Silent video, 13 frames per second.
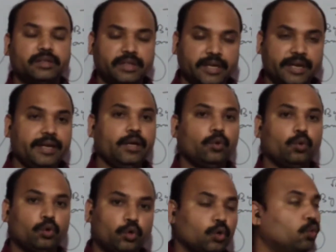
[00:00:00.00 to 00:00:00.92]
3
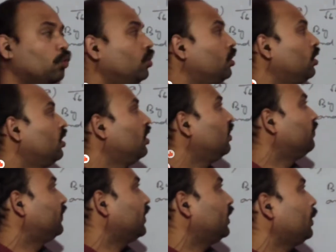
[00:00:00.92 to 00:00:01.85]
root 2
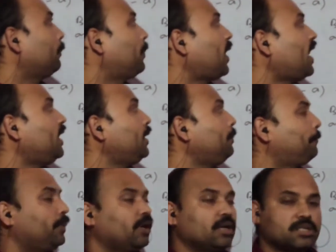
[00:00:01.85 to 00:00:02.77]
often 5
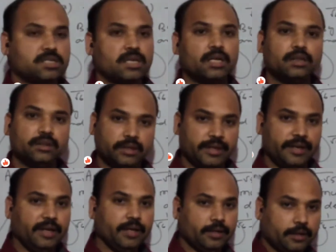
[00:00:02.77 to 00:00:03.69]
plus
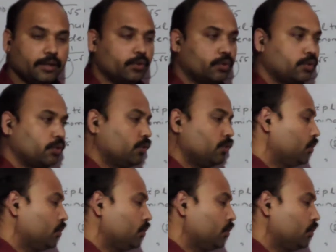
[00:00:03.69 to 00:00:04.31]
3 root 2.